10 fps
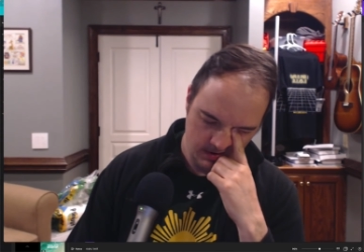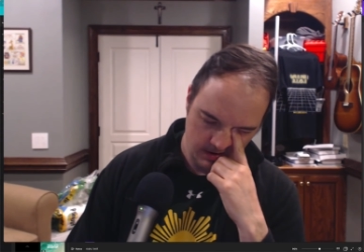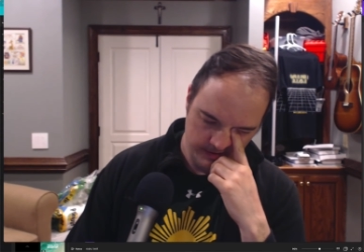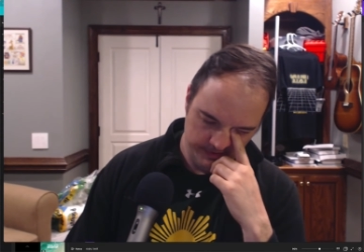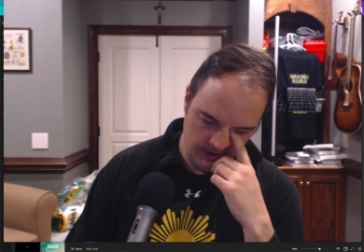
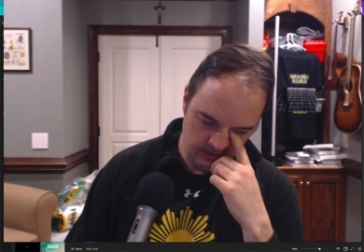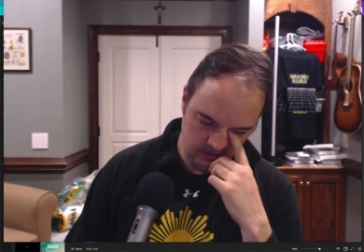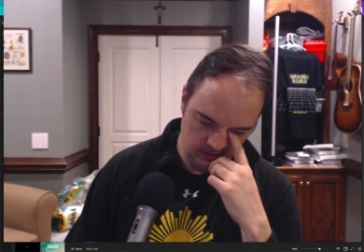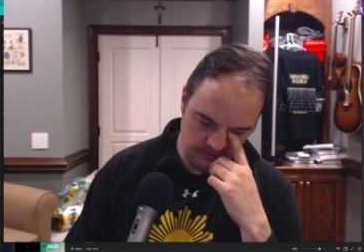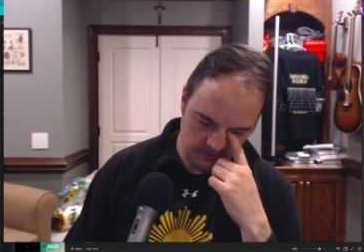that is a
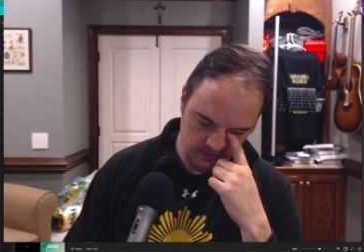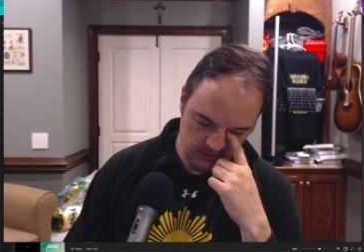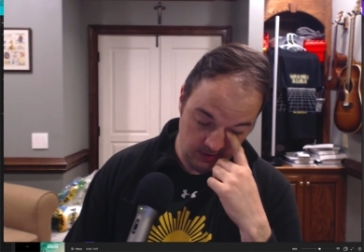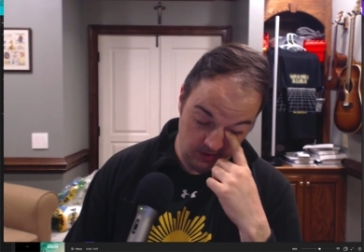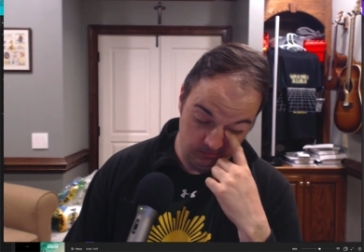good first
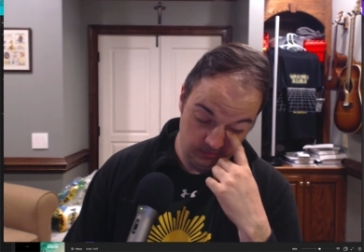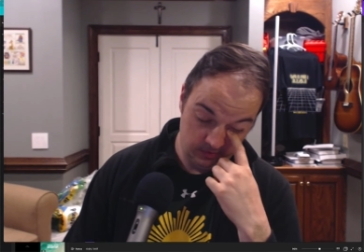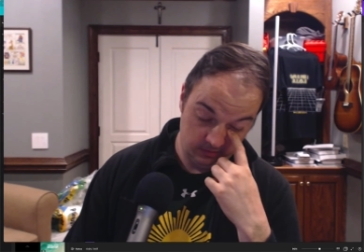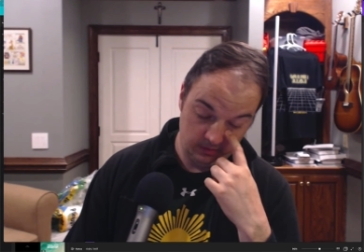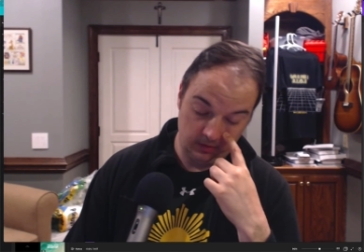step.
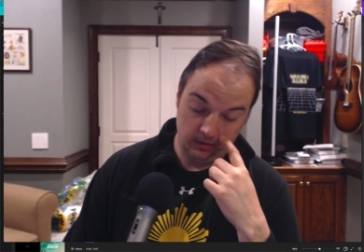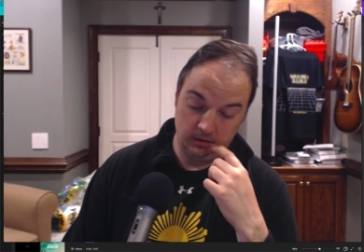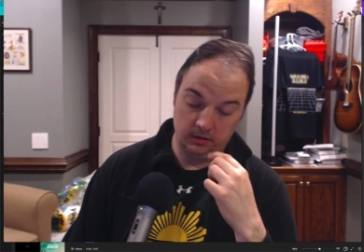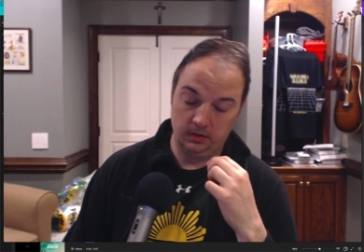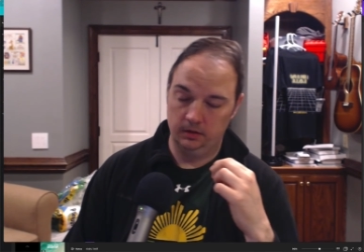
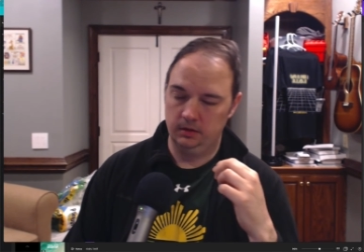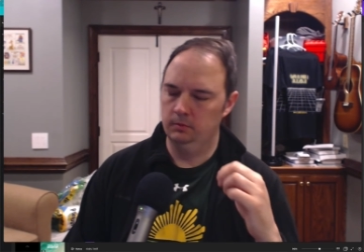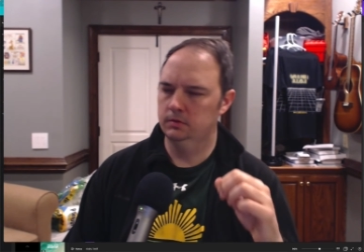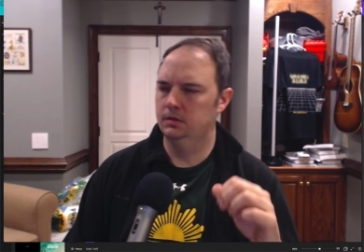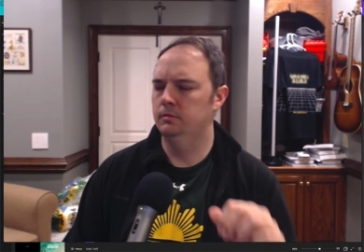I think it was
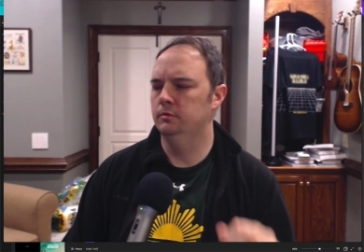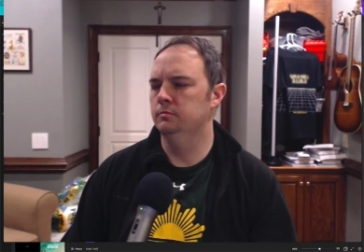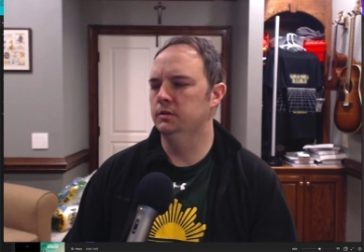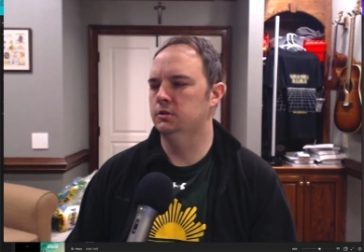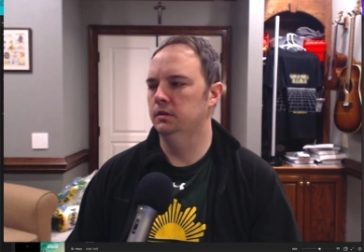him who
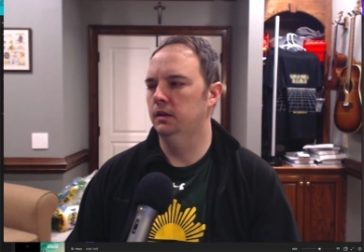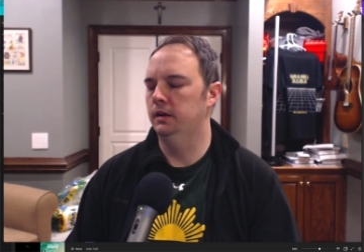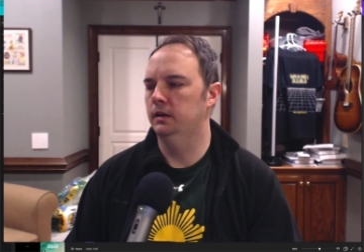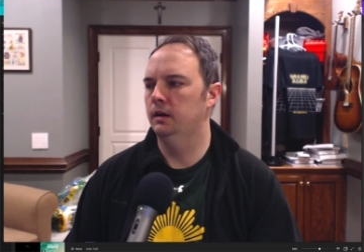mentioned like